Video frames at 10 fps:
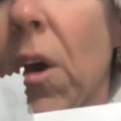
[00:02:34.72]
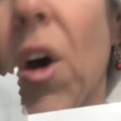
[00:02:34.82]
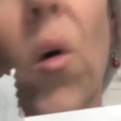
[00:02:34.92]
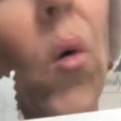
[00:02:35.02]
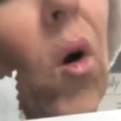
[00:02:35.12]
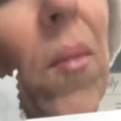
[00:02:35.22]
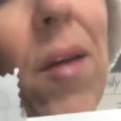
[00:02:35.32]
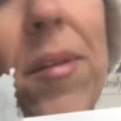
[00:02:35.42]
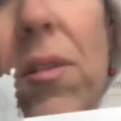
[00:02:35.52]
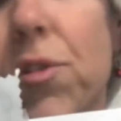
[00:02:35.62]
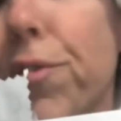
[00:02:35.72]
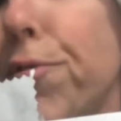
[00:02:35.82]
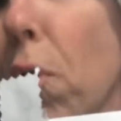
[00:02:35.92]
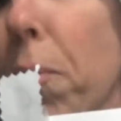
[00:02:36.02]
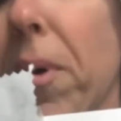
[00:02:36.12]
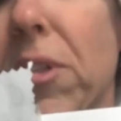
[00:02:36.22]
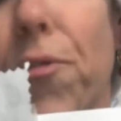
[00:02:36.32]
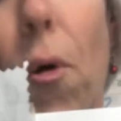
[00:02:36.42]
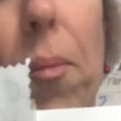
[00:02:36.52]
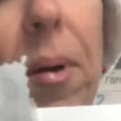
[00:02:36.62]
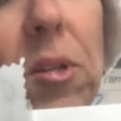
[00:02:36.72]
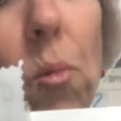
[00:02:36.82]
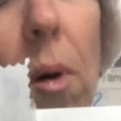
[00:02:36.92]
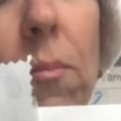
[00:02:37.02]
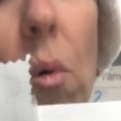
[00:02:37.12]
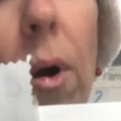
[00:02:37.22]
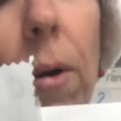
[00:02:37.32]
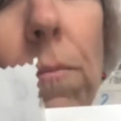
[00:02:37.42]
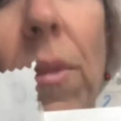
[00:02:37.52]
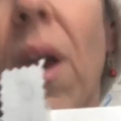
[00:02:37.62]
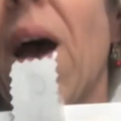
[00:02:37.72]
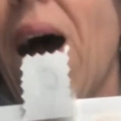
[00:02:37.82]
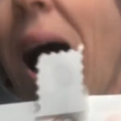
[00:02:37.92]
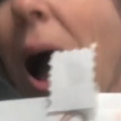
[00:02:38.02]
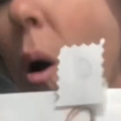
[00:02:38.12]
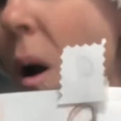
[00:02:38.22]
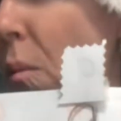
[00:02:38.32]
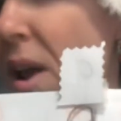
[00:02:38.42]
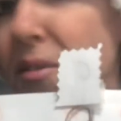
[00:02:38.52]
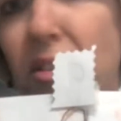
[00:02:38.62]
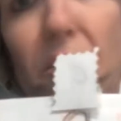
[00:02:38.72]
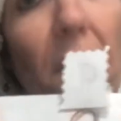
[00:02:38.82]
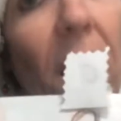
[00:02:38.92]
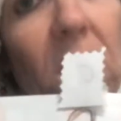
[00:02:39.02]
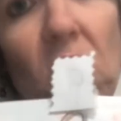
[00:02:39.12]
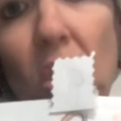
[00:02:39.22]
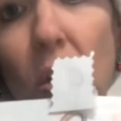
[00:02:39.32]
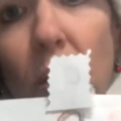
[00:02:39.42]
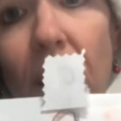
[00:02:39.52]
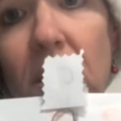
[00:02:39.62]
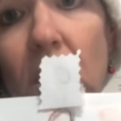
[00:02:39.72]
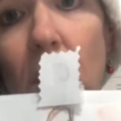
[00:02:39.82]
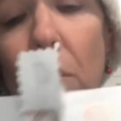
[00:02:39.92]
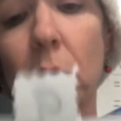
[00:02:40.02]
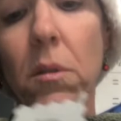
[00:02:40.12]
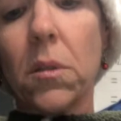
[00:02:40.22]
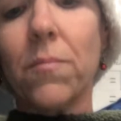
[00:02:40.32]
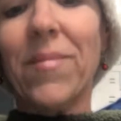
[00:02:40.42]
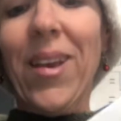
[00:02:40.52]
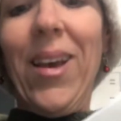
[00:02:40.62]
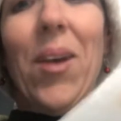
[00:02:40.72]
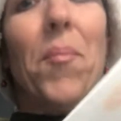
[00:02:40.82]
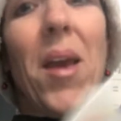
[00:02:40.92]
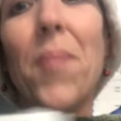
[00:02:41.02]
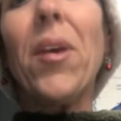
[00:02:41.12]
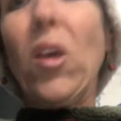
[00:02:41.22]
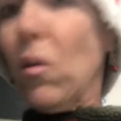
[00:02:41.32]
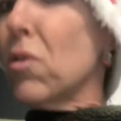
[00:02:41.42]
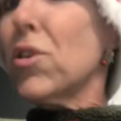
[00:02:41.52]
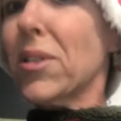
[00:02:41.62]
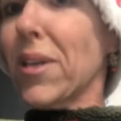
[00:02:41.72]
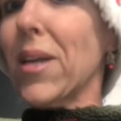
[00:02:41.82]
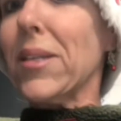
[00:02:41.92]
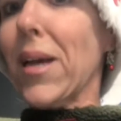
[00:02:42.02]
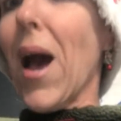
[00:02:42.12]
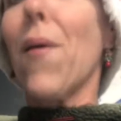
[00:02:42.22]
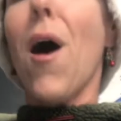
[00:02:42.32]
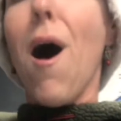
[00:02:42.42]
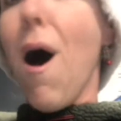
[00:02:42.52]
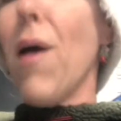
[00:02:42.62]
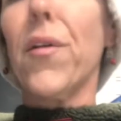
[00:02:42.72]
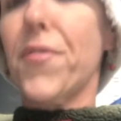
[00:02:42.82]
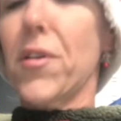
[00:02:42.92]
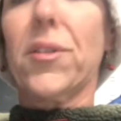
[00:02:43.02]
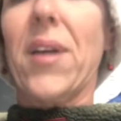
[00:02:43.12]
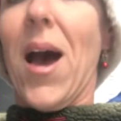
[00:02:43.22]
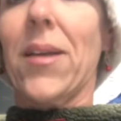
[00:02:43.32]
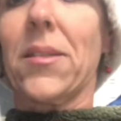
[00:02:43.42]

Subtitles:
or maybe you do 4 plus 4 plus 1 more, whatever strategy you like to use. Maybe you just like to count all of those dots,